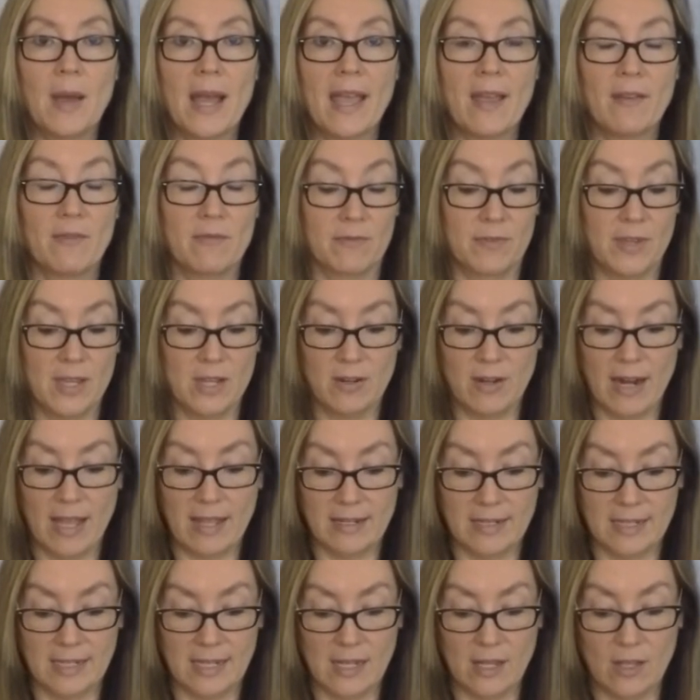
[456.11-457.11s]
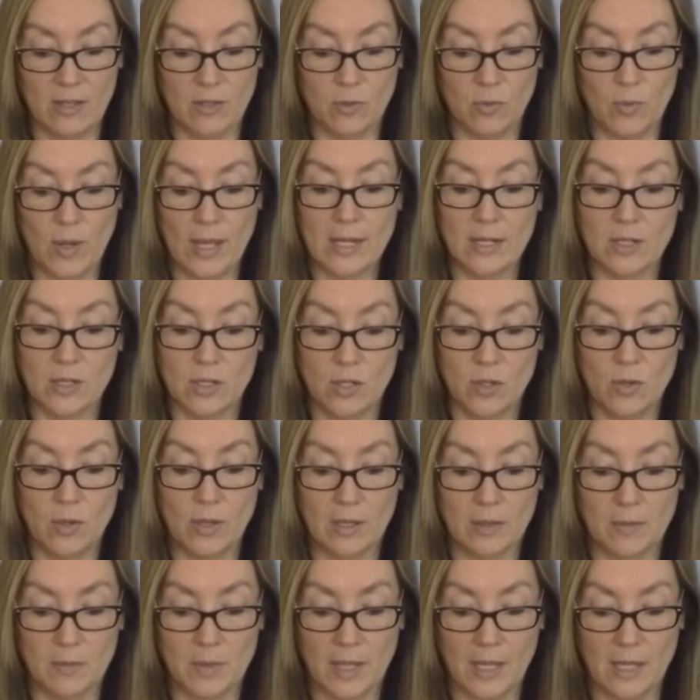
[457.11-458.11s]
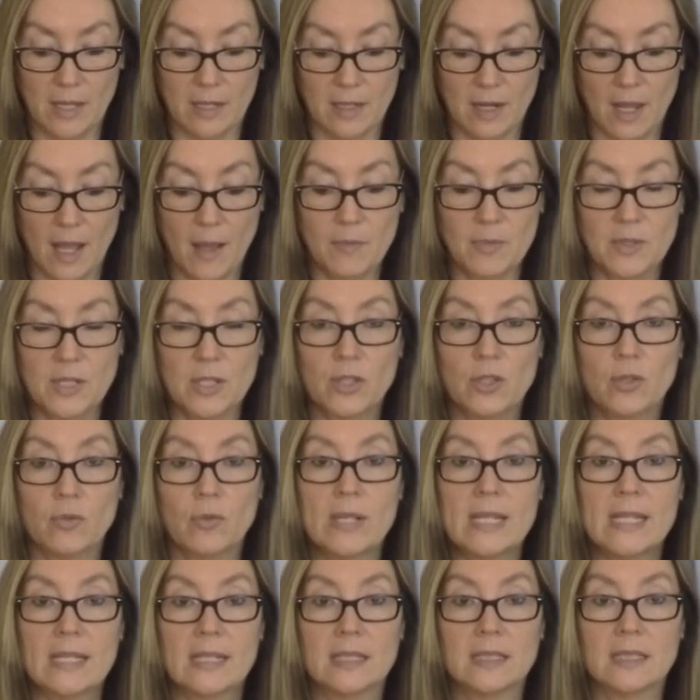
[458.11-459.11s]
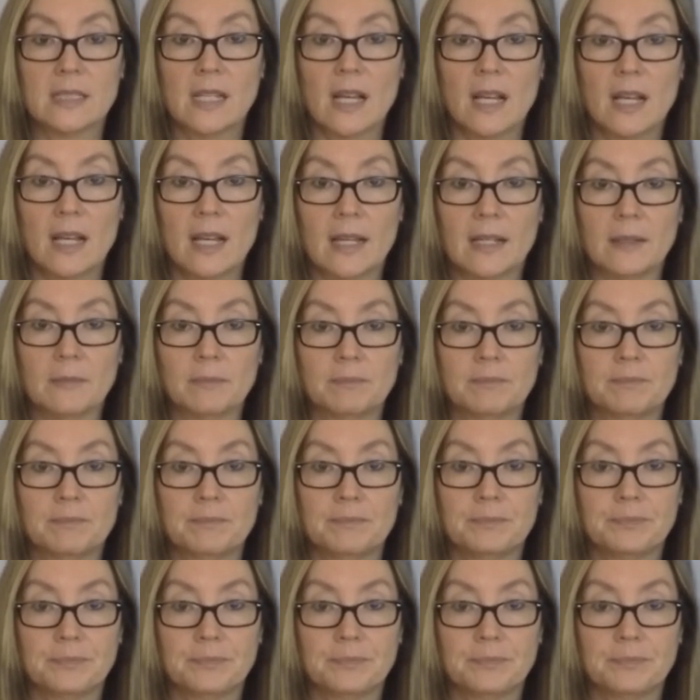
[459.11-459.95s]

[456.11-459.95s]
I haven't figured out any other way to do it, but up to 3 at a time.